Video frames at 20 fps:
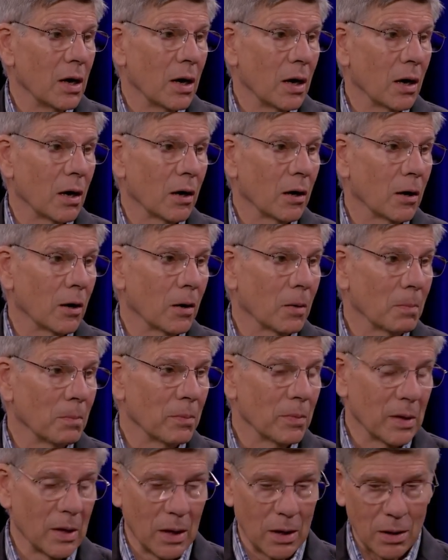
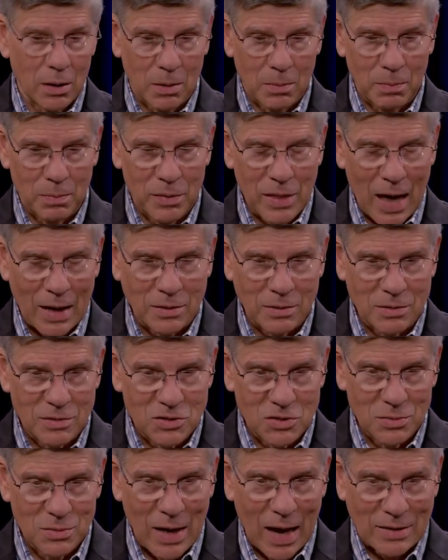
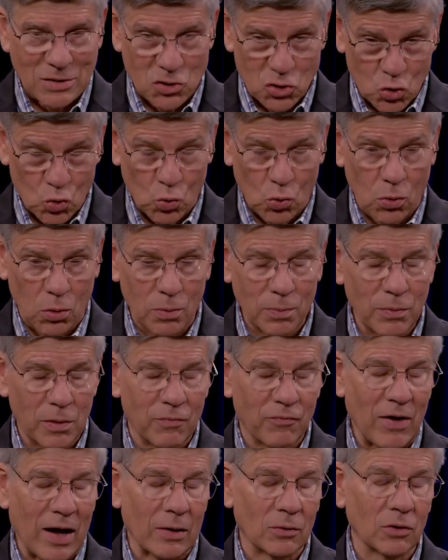that school, the
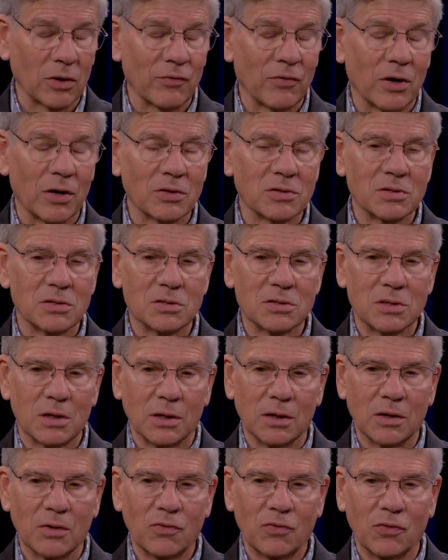Faculty of Arts and
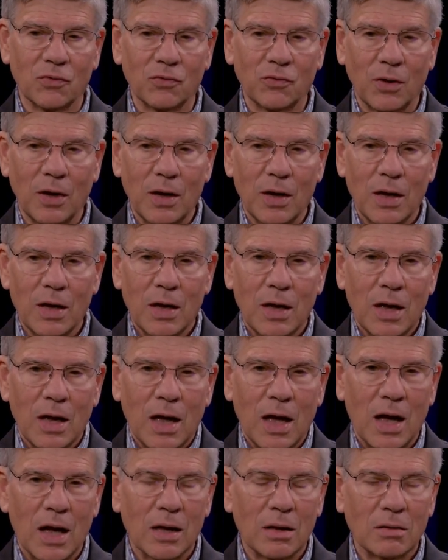Sciences.
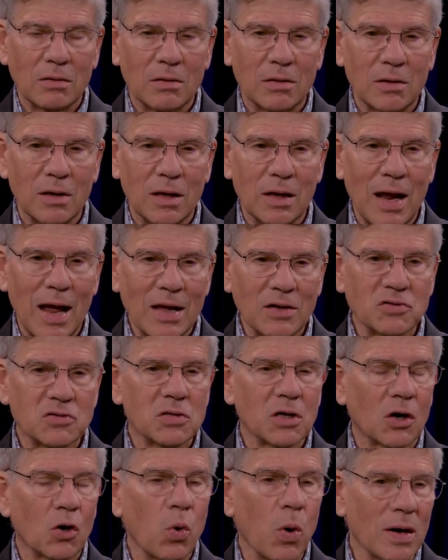And it asks
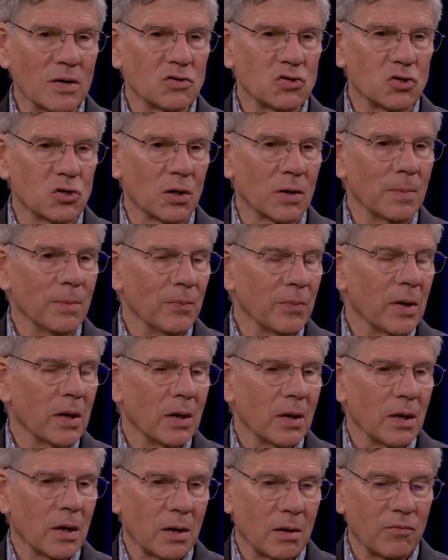the question,
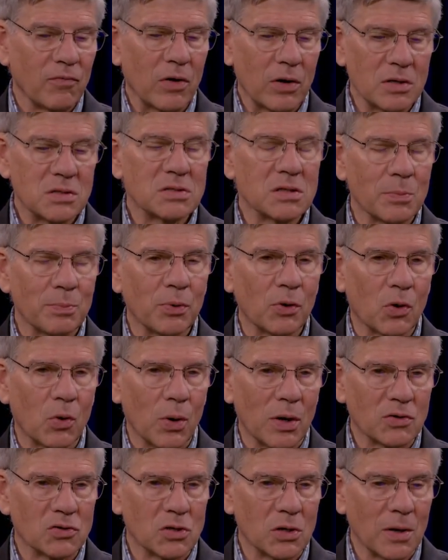and a very simple
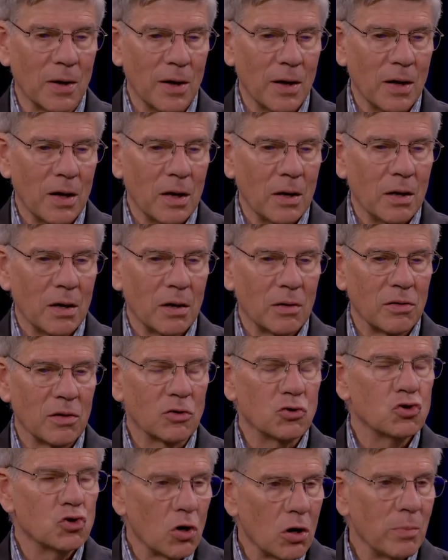question, the
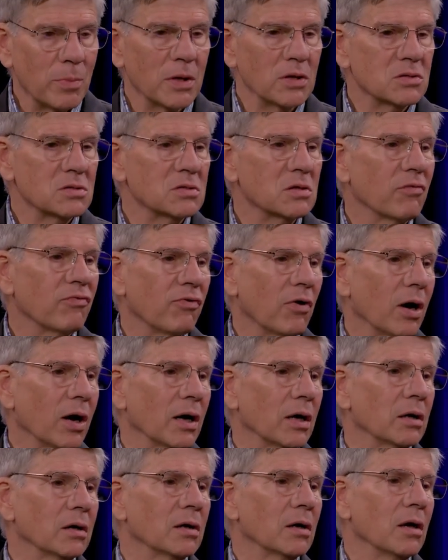Germans
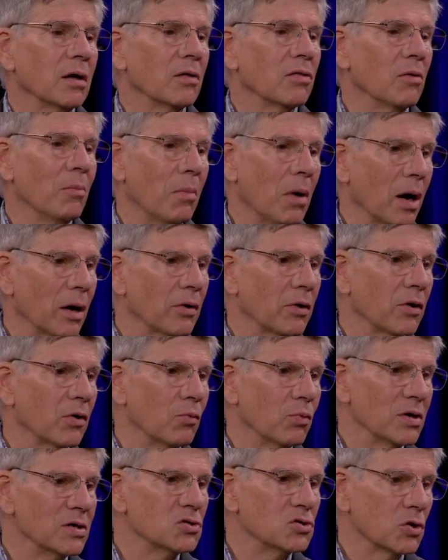defined the modern
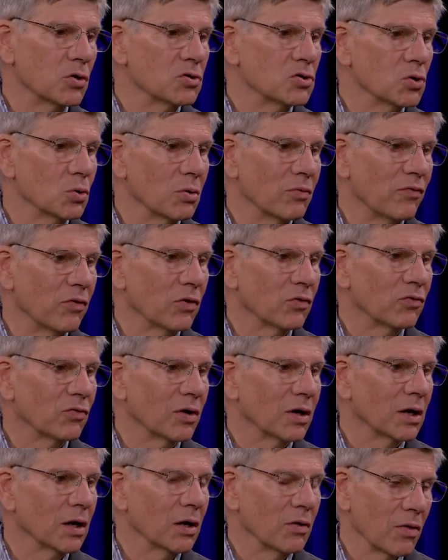research
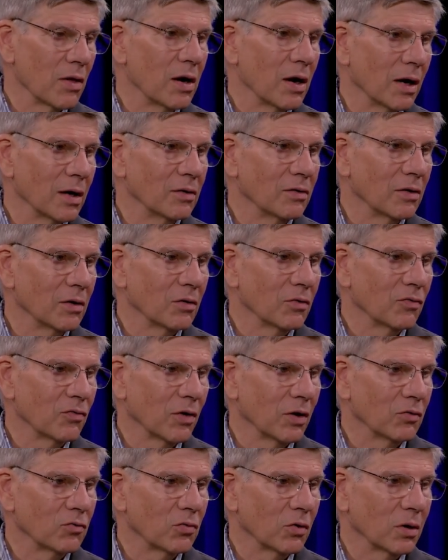university in the 19th
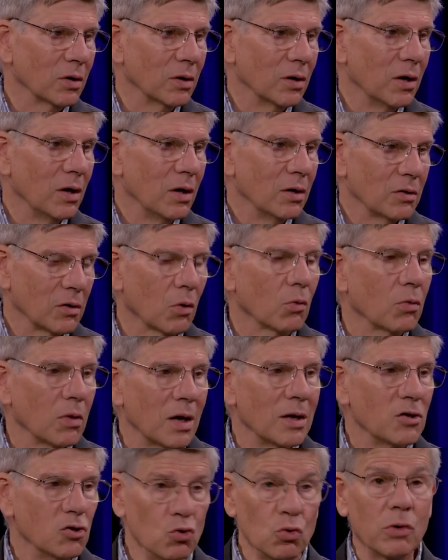century. You know,
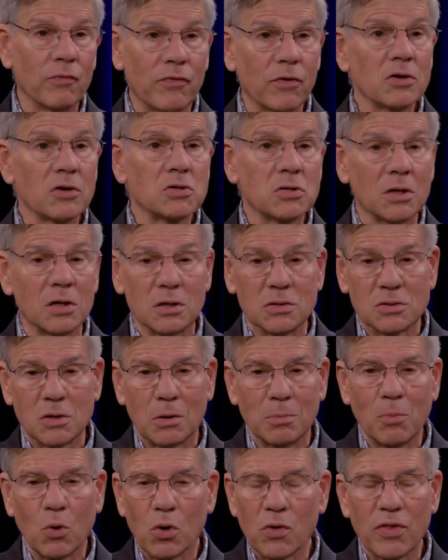universities are
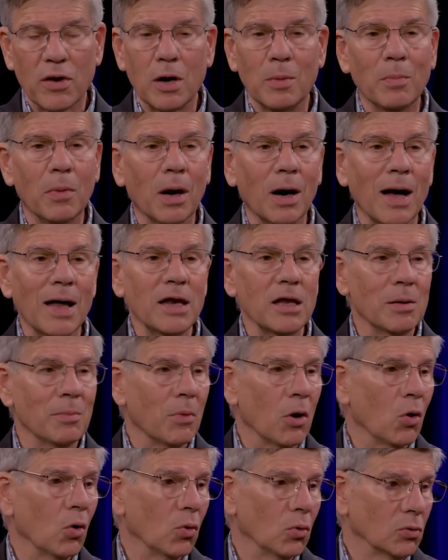more than a millennium
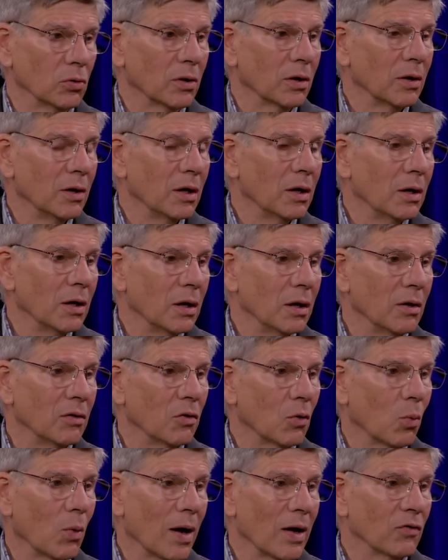old in the
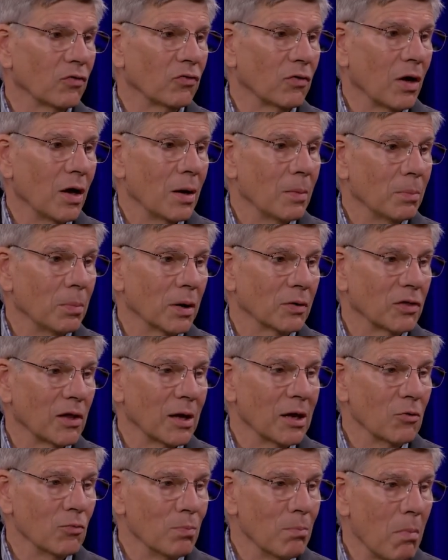West, but
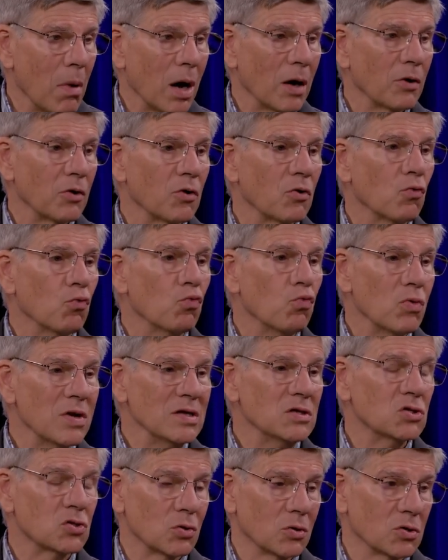the modern
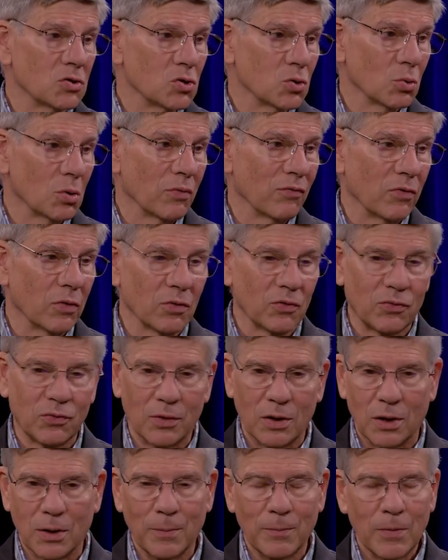research
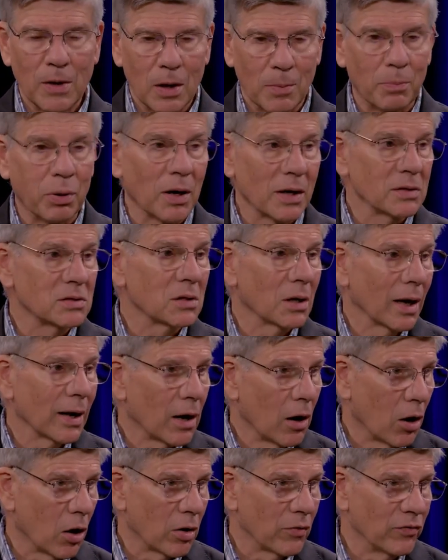university, a place like
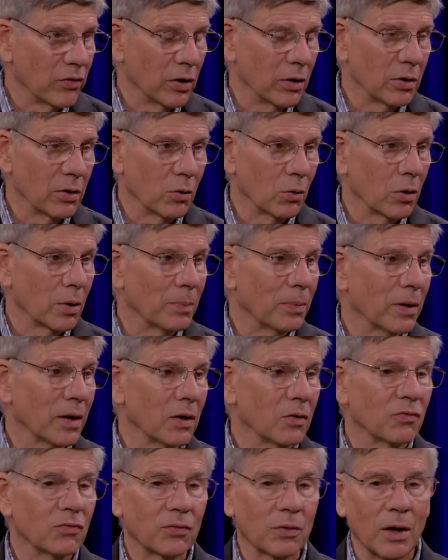Harvard or a
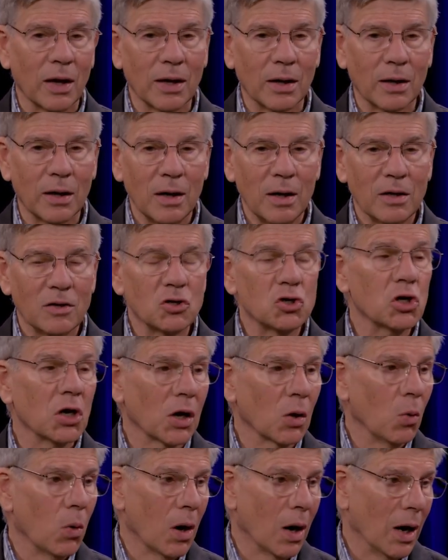place like
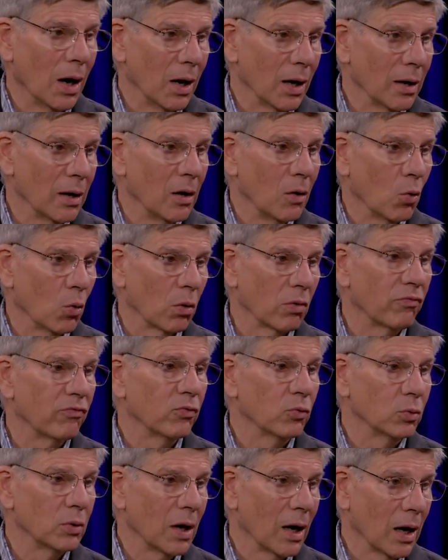Tsinghua or
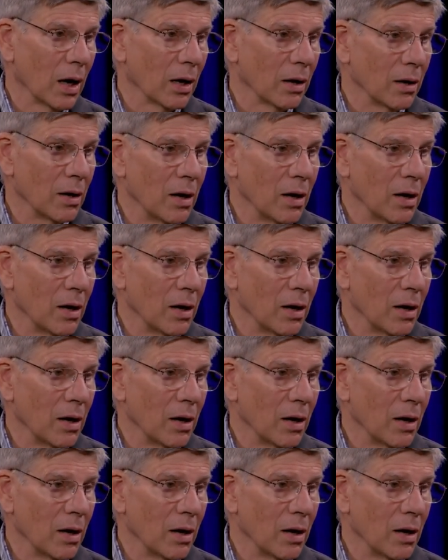Fudan,